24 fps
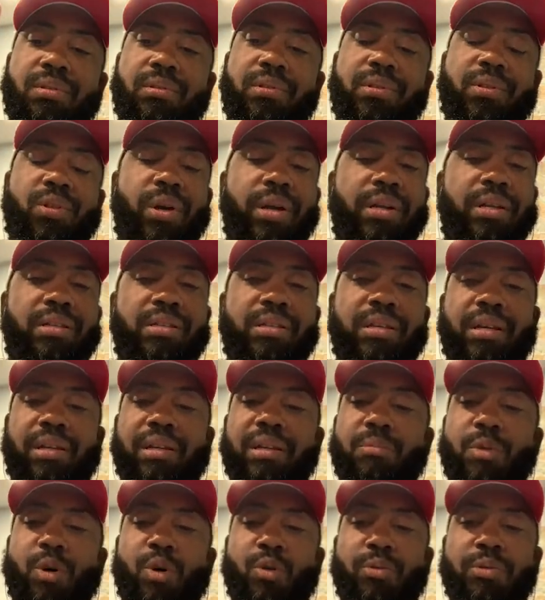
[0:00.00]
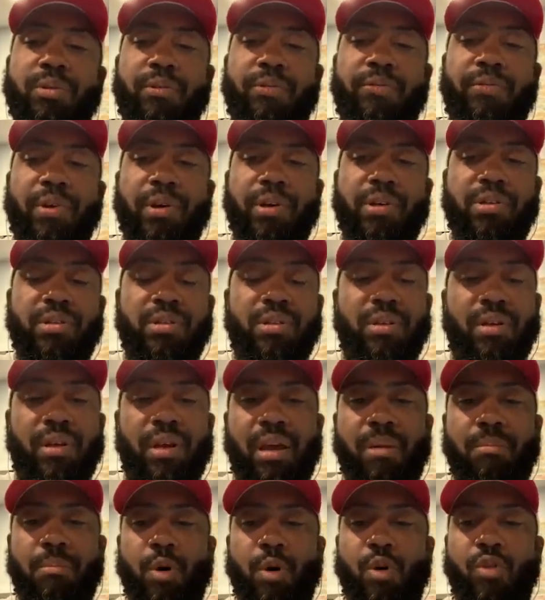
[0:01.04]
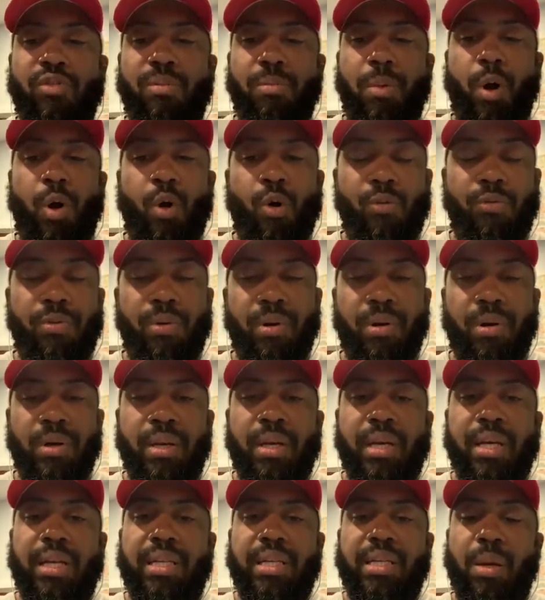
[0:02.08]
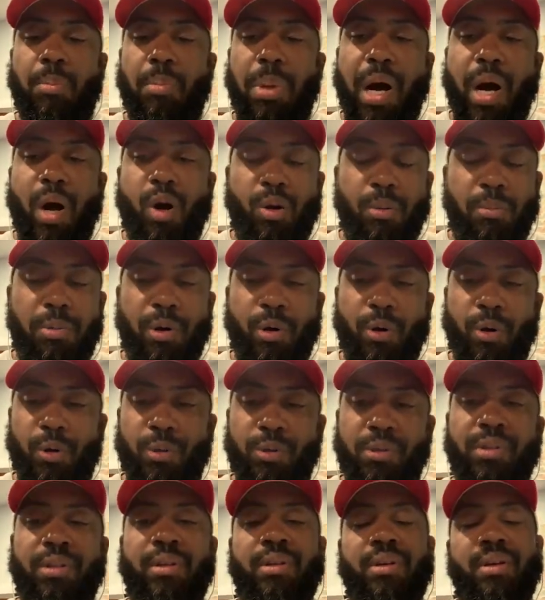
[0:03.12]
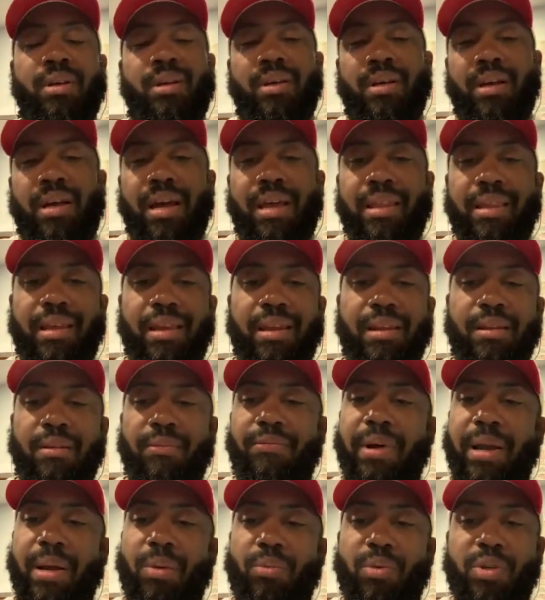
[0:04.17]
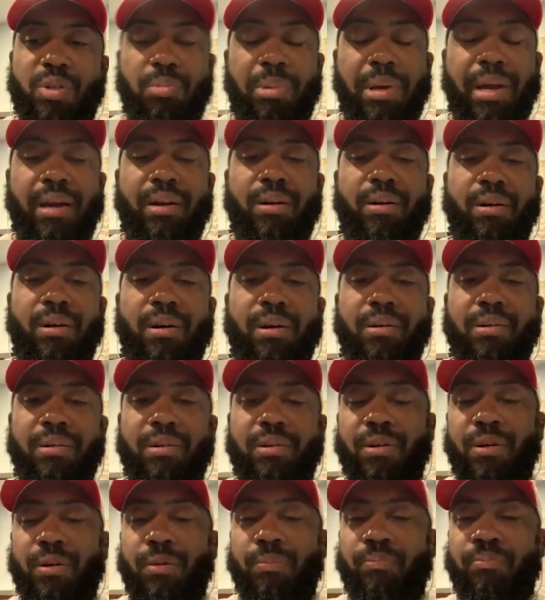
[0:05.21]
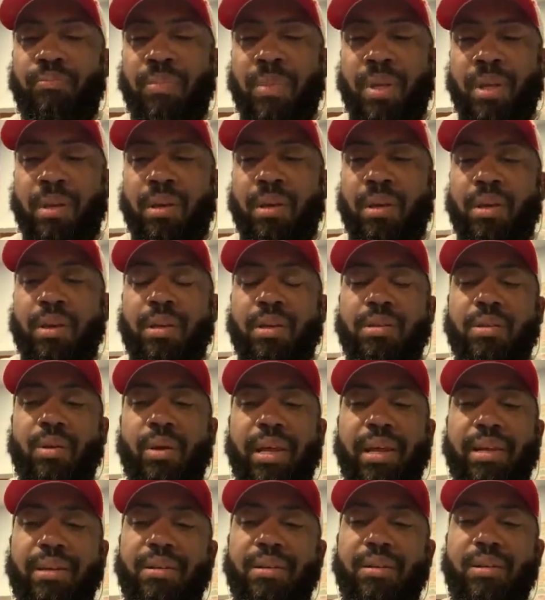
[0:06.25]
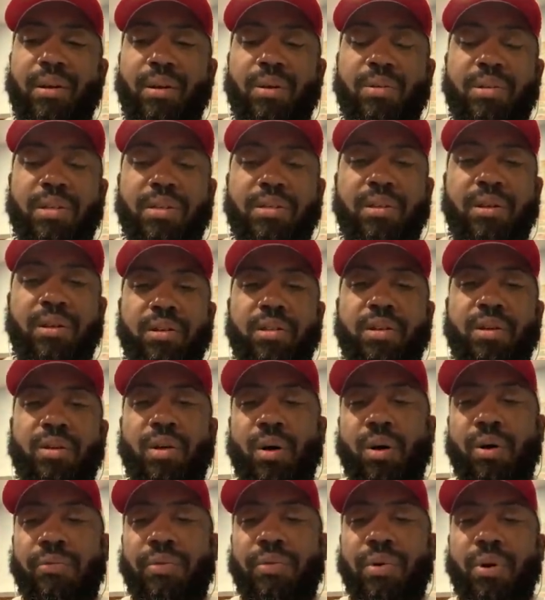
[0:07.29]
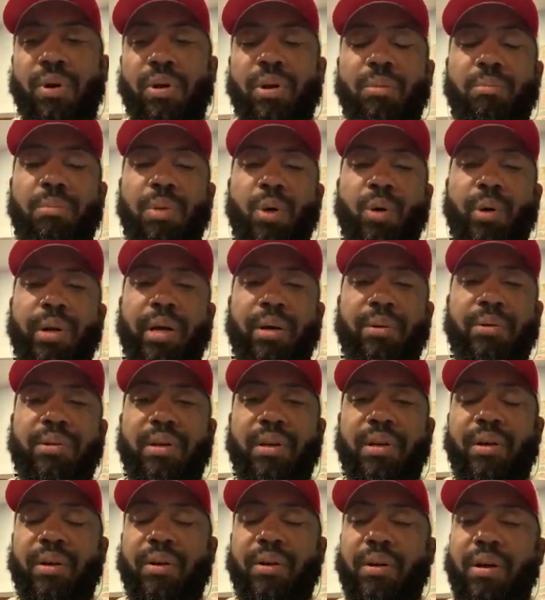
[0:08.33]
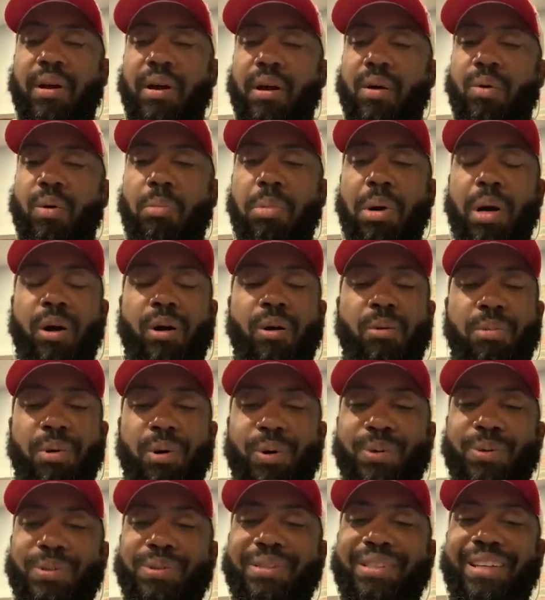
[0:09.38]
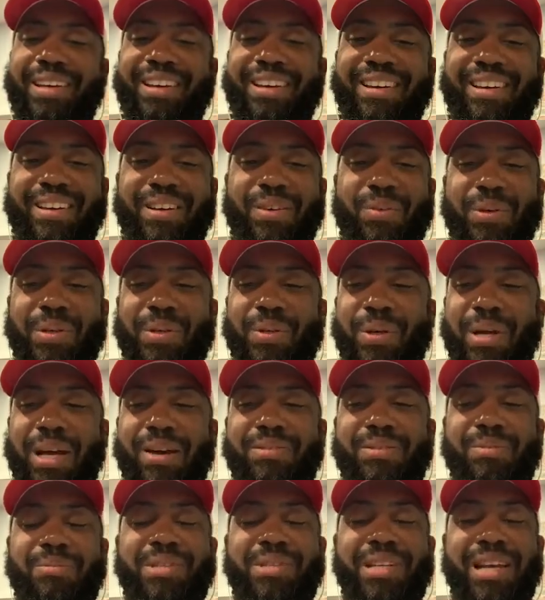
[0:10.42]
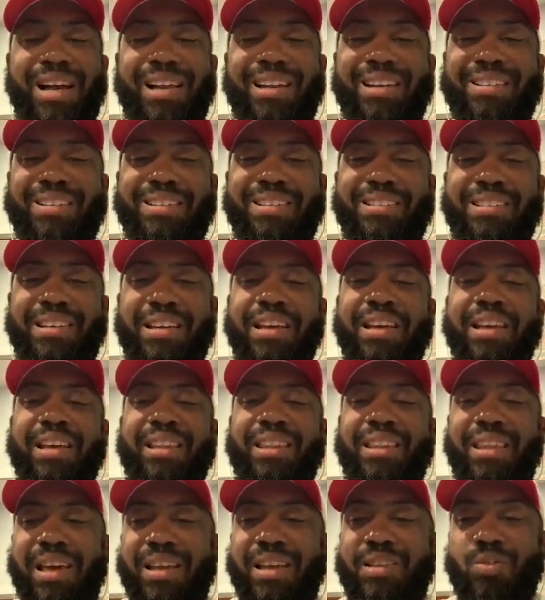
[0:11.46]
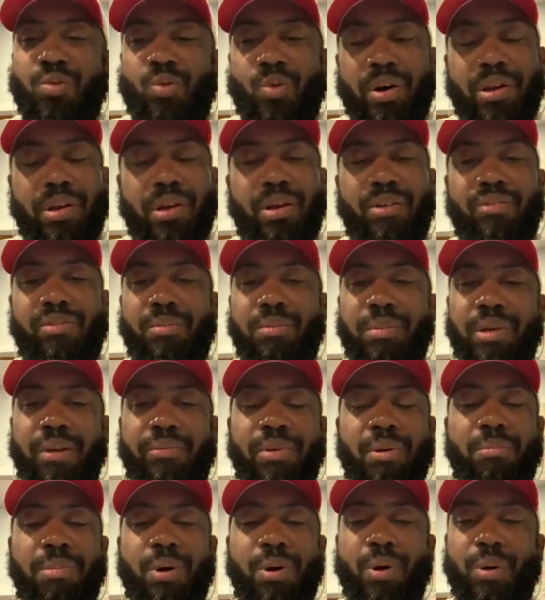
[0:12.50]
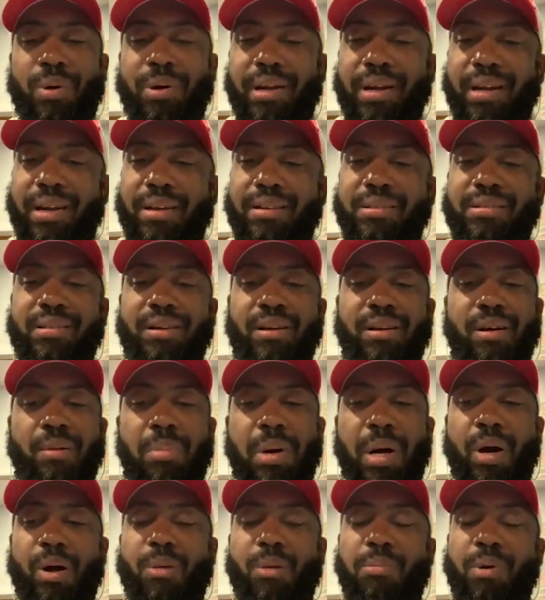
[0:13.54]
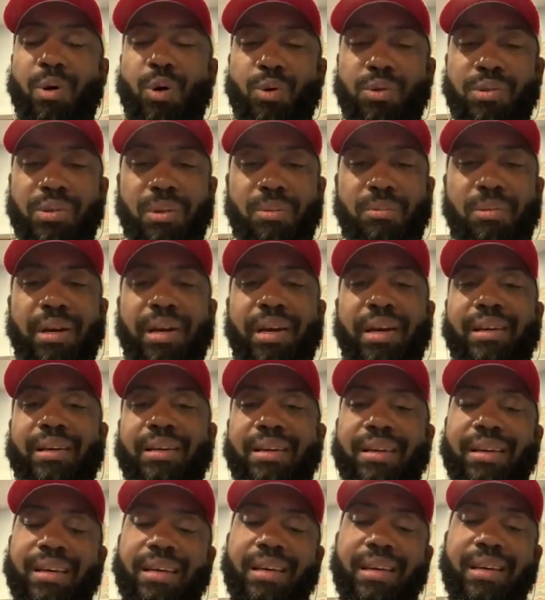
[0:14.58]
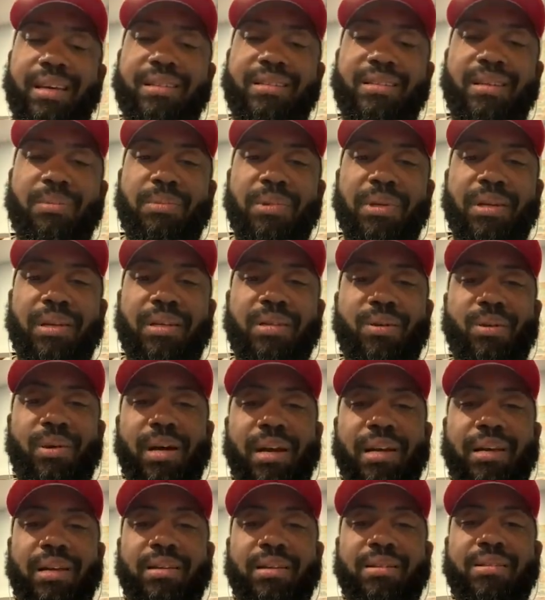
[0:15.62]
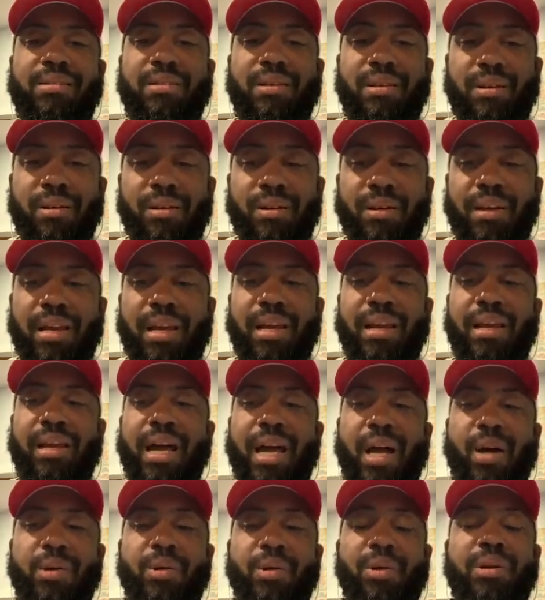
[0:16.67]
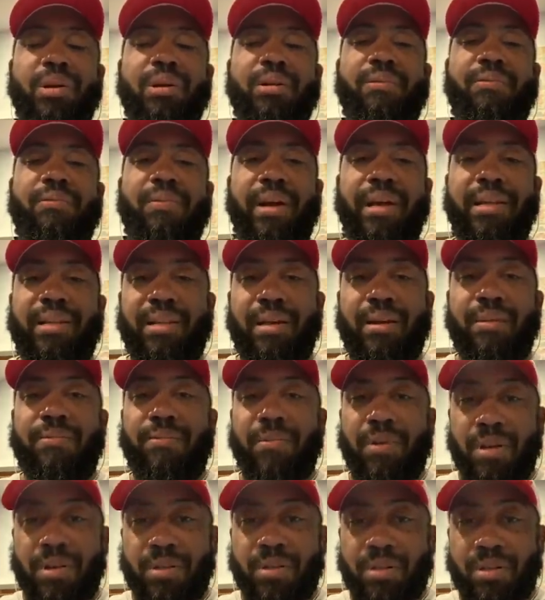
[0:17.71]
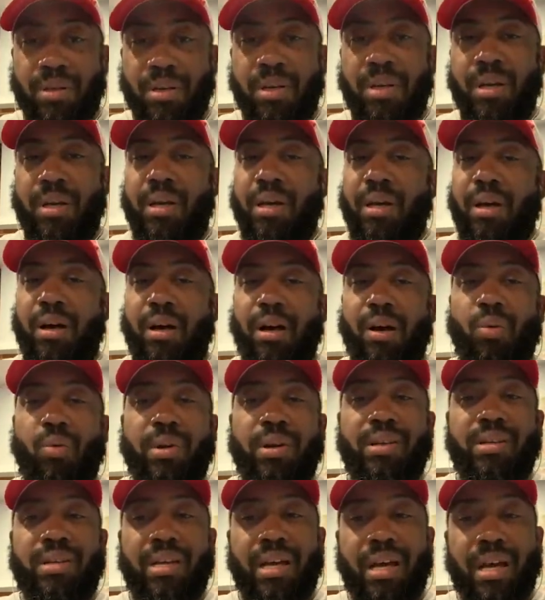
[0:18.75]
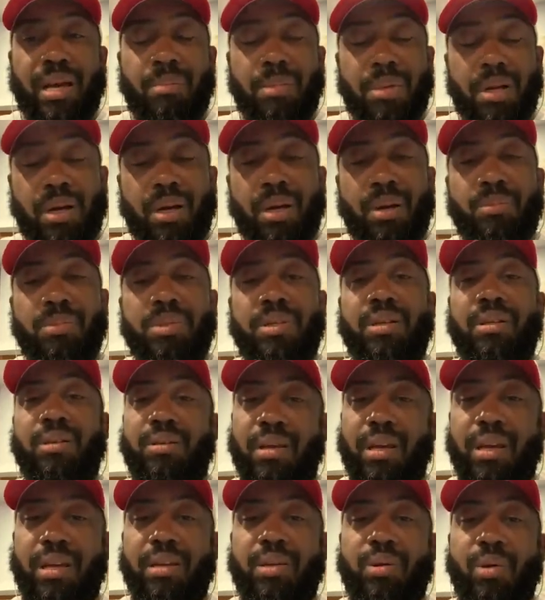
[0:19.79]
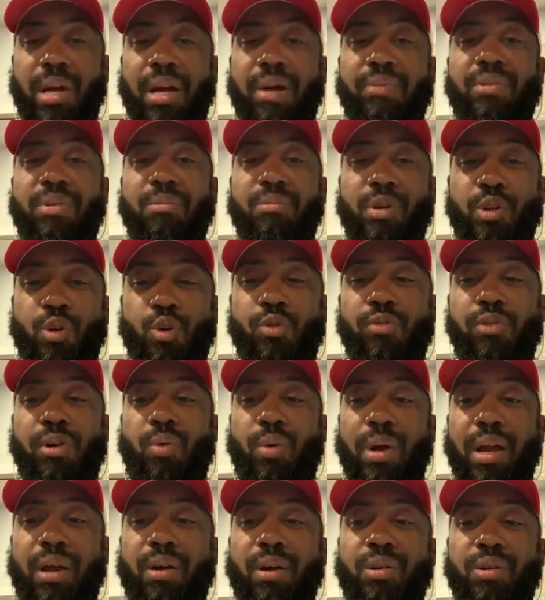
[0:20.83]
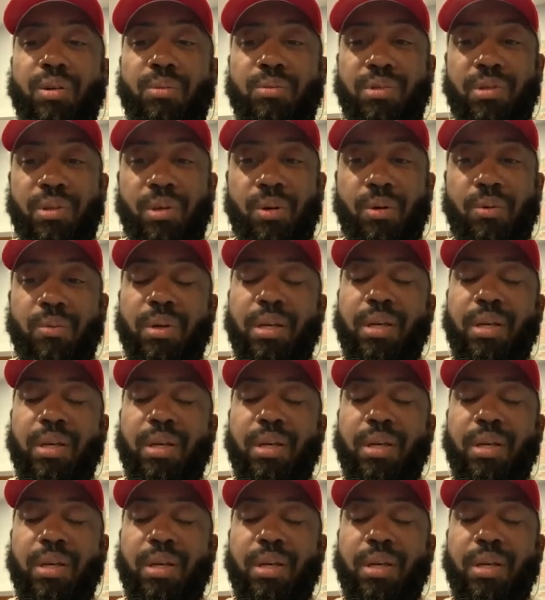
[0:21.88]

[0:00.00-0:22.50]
tried to gently move the fish and move them over the power poles, and then the fight was back on. So that, just so if you're on a boat out there with power poles, yeah, we do have some challenges. That's one of them. If your boater has power poles in the back, that's something that you got to consider, and how you're going to fight that fish when the time comes and you have to maneuver around them. So